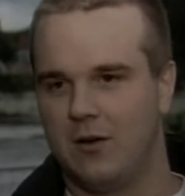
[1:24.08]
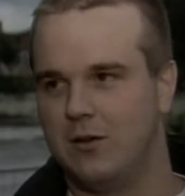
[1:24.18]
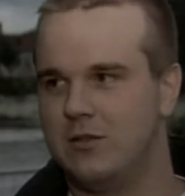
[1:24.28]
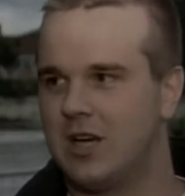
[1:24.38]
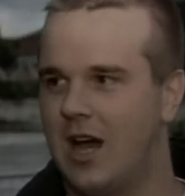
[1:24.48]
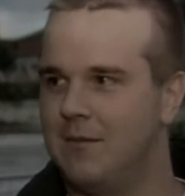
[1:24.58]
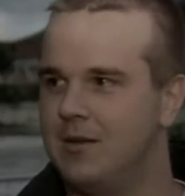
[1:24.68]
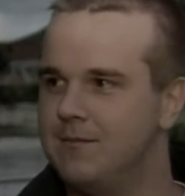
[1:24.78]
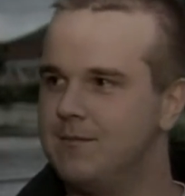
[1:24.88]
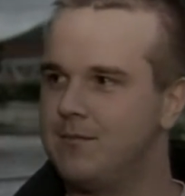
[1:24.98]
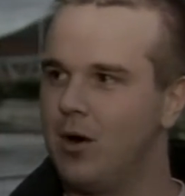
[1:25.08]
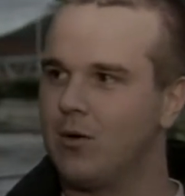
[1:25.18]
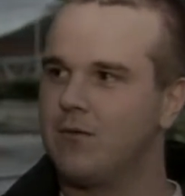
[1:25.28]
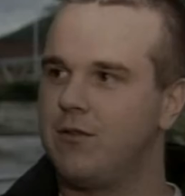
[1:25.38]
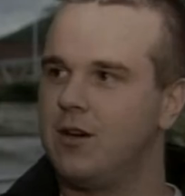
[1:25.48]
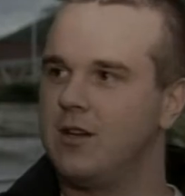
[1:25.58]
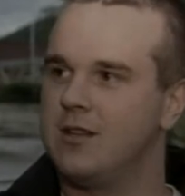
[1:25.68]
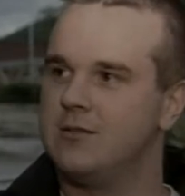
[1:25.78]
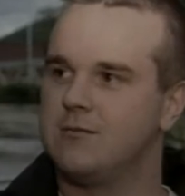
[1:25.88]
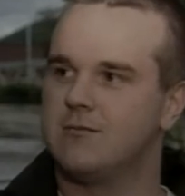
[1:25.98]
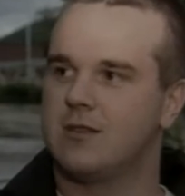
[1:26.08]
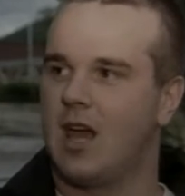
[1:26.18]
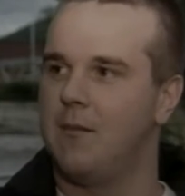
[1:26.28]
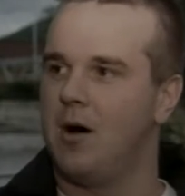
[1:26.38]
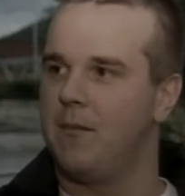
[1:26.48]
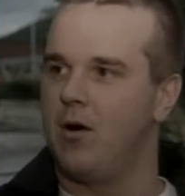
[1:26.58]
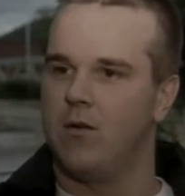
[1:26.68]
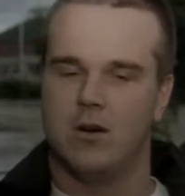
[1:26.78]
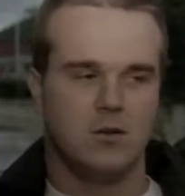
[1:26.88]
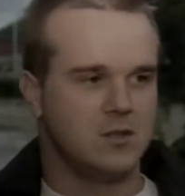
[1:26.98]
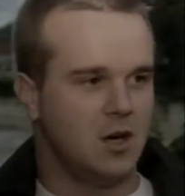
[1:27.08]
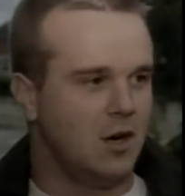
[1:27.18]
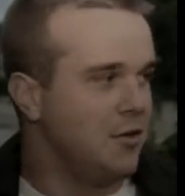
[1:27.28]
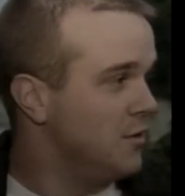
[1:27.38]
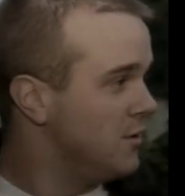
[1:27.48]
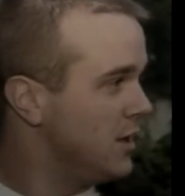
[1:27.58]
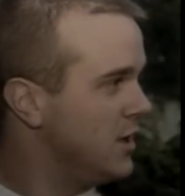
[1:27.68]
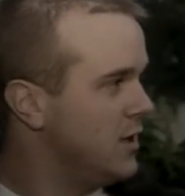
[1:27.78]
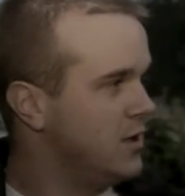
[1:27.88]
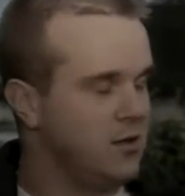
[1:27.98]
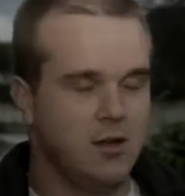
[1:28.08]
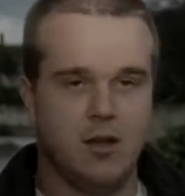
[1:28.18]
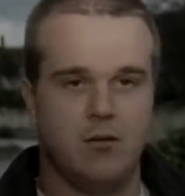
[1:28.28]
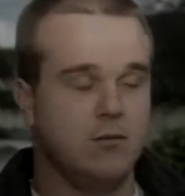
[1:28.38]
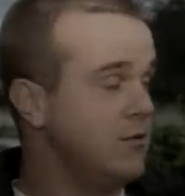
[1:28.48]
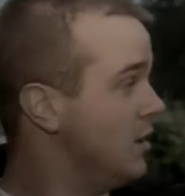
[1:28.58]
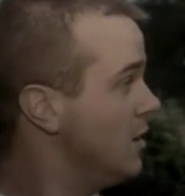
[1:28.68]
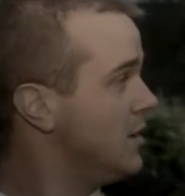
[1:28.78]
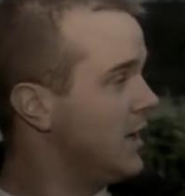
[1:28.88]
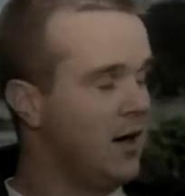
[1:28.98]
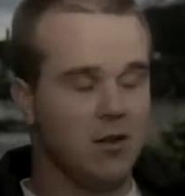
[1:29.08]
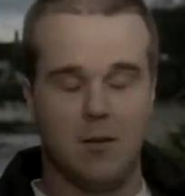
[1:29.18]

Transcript: noontime, it broke free, came up over, it was all through here, and then really down in